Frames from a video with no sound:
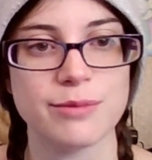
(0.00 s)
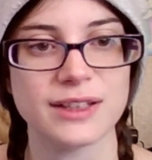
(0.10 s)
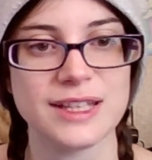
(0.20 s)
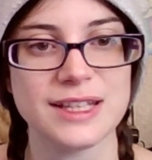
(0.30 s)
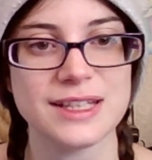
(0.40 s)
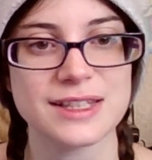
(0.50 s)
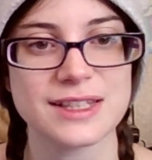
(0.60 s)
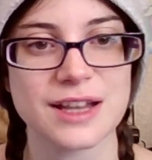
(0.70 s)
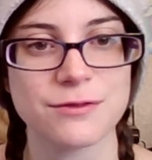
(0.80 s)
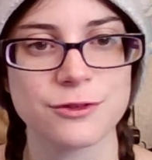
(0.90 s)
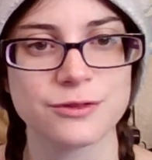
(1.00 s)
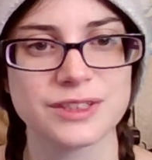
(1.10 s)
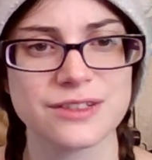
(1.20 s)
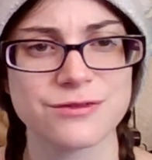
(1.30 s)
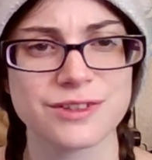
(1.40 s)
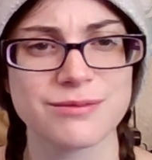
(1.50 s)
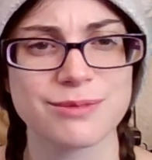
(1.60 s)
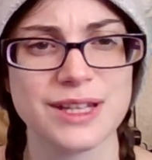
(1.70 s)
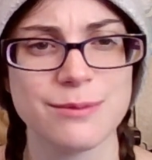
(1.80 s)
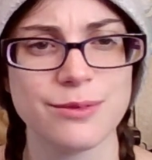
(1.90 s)
belly to several different
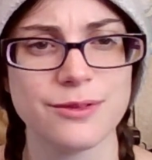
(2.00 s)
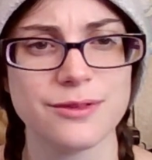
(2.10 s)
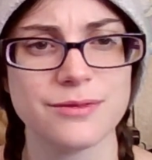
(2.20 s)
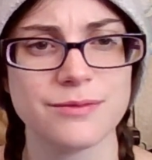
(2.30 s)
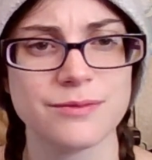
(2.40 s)
people?